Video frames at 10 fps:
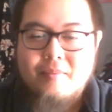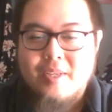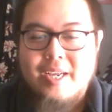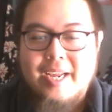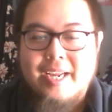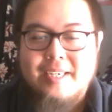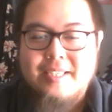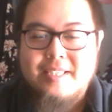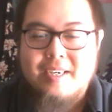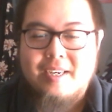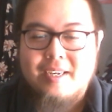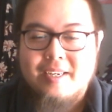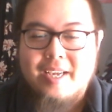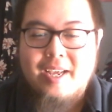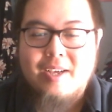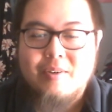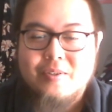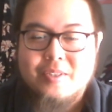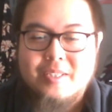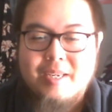And uh, yeah, you'll
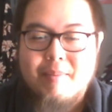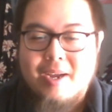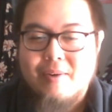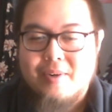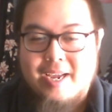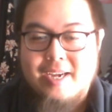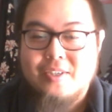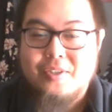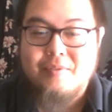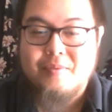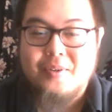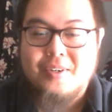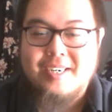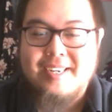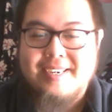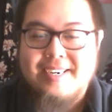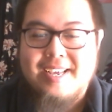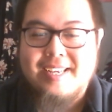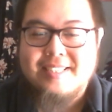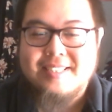see my reaction for it, I
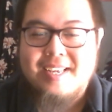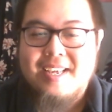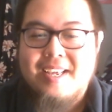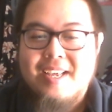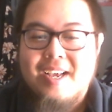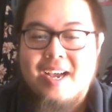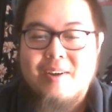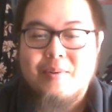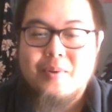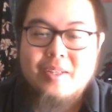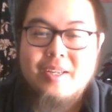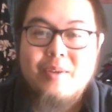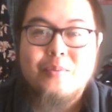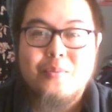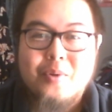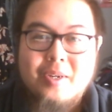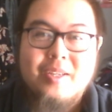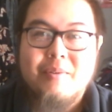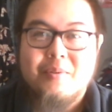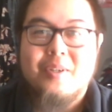guess. I really,
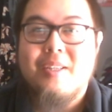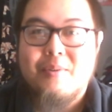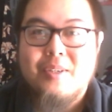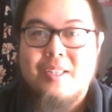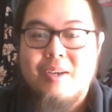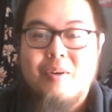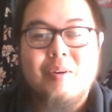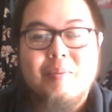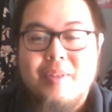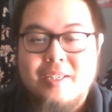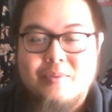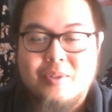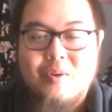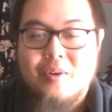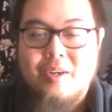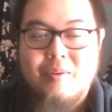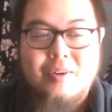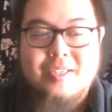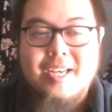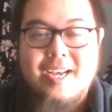really, really, really hope this recording
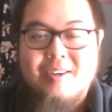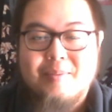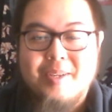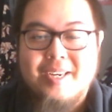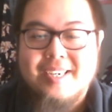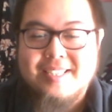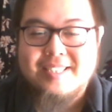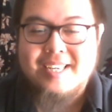works out, because